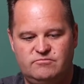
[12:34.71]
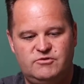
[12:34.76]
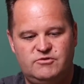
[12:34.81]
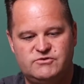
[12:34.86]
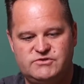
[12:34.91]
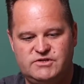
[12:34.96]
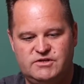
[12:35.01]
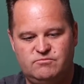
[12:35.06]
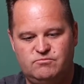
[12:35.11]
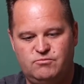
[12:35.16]

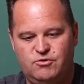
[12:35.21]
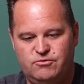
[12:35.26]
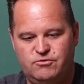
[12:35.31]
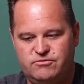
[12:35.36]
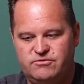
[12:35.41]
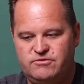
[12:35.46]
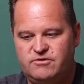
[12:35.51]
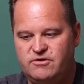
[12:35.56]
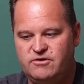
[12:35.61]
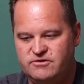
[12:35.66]
using
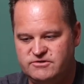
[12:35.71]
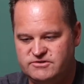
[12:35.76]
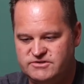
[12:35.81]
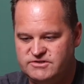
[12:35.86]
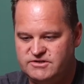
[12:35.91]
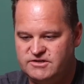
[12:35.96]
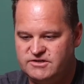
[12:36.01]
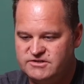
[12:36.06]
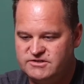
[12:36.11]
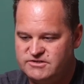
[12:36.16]
both card
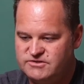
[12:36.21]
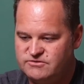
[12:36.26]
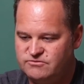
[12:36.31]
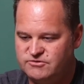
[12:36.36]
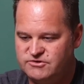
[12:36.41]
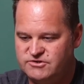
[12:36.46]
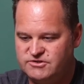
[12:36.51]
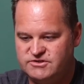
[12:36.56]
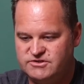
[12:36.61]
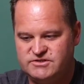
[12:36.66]
slots,
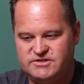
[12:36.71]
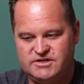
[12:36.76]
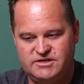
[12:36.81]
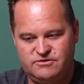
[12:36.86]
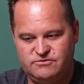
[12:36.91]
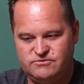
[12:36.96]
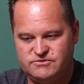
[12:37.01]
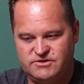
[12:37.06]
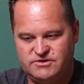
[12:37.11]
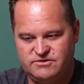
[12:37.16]
which this I
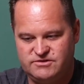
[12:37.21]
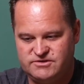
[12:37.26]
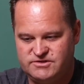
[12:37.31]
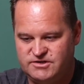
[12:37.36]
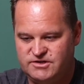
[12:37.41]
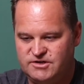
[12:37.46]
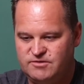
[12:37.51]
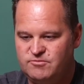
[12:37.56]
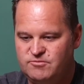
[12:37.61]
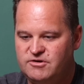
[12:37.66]
use all the
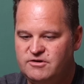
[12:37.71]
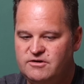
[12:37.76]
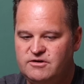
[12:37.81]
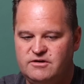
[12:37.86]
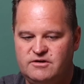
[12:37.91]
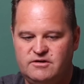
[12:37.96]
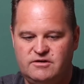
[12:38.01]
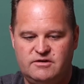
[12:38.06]
time.